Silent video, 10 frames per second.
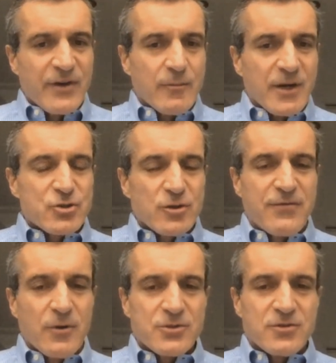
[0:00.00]
very much look
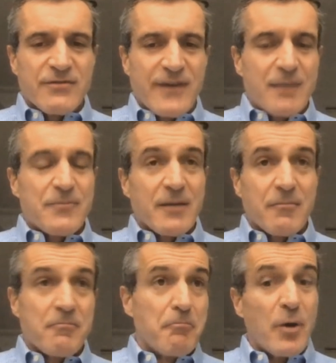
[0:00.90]
forward to
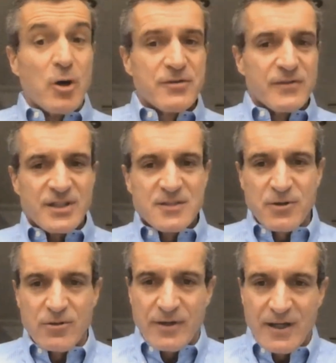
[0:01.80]
developing both of these
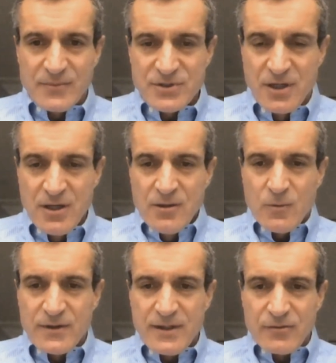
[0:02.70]
programs
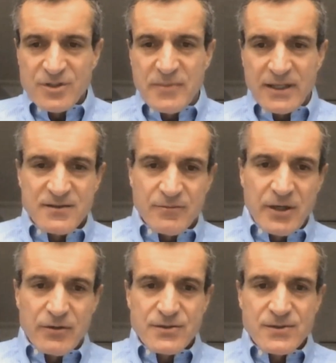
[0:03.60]
with their respective
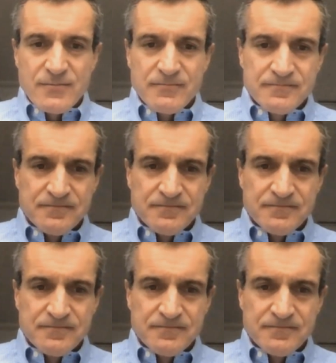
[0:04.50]
merits.